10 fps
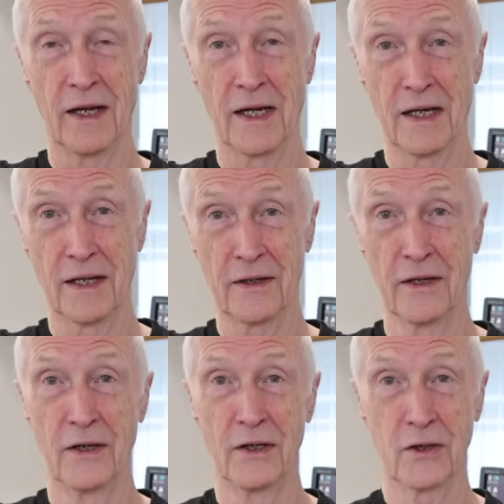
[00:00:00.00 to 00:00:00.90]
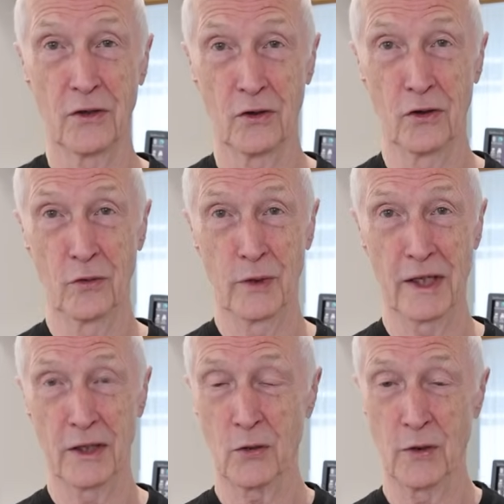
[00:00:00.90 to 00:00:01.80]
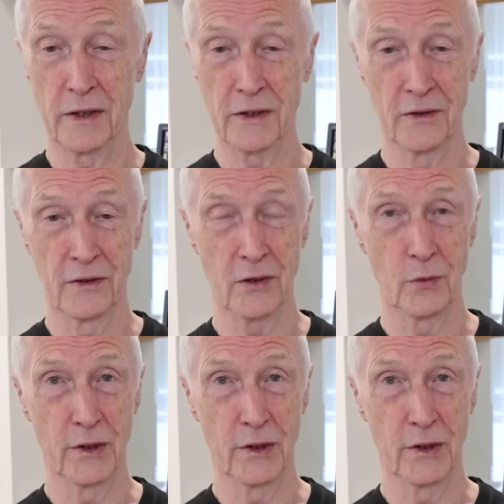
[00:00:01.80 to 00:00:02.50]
And you can always ask questions.